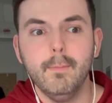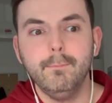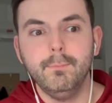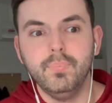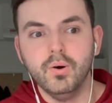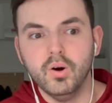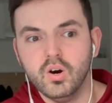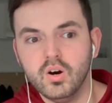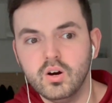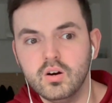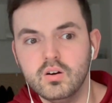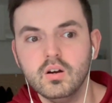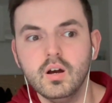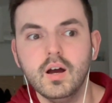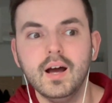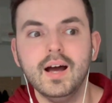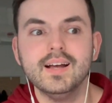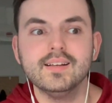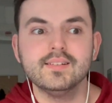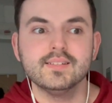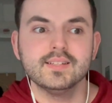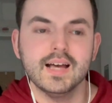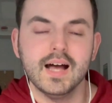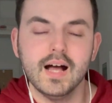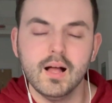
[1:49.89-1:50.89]
but
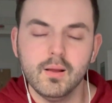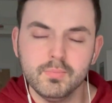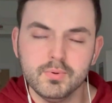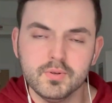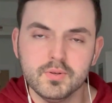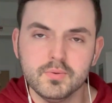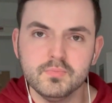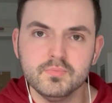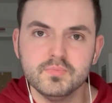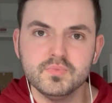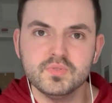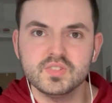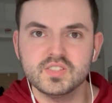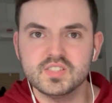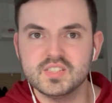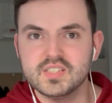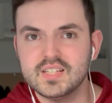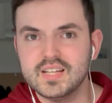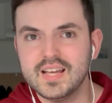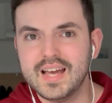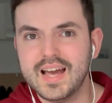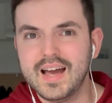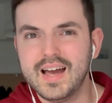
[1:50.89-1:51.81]
as albums,